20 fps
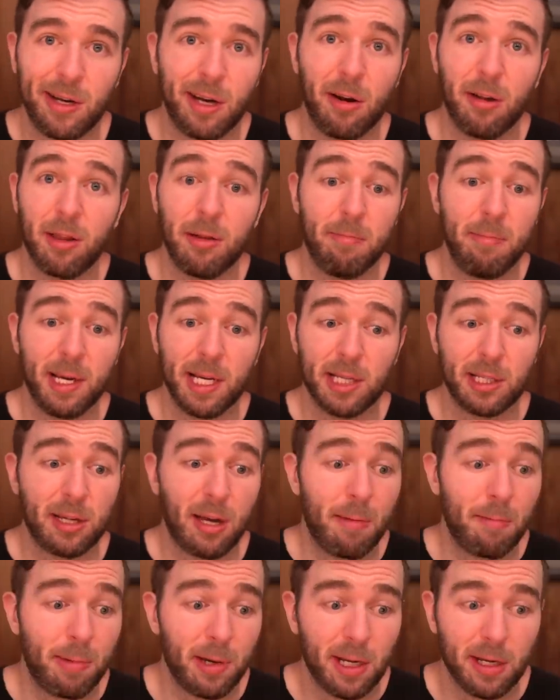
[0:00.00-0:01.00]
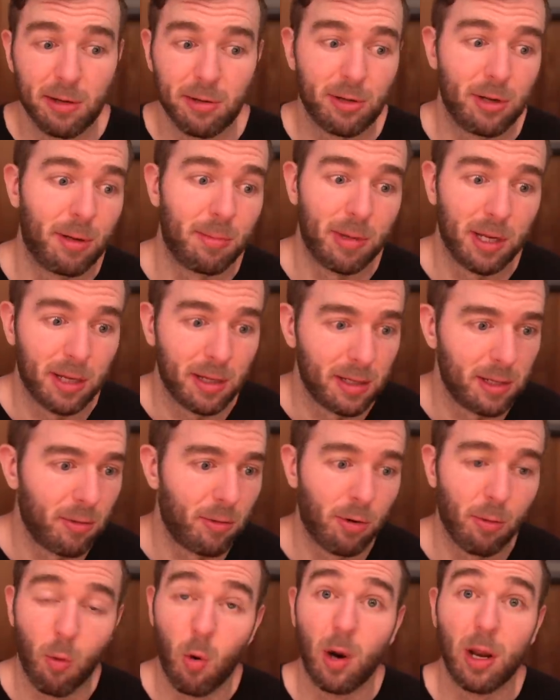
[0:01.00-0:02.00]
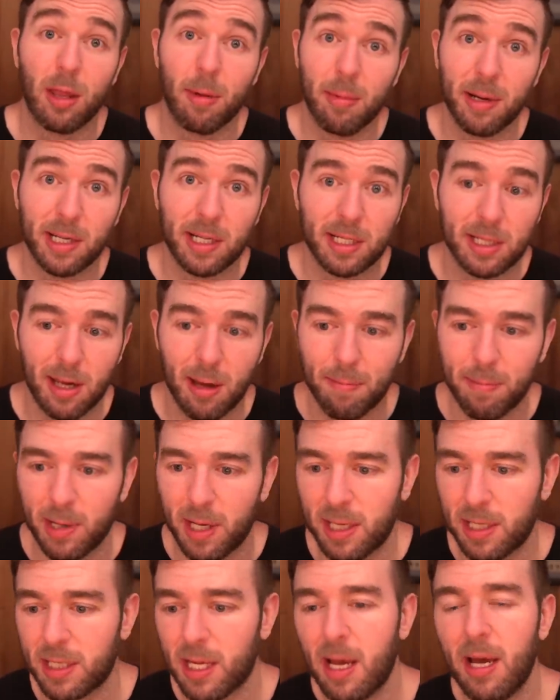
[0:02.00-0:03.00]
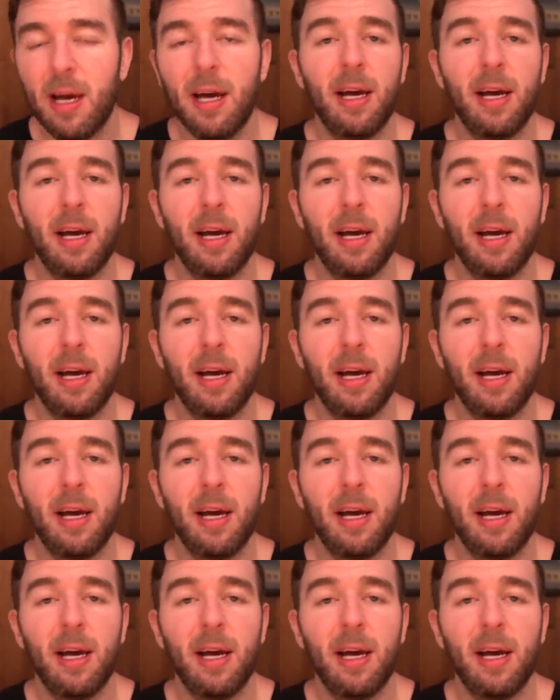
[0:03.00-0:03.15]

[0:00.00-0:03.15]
you know, the biggest company or something, or one of the biggest companies.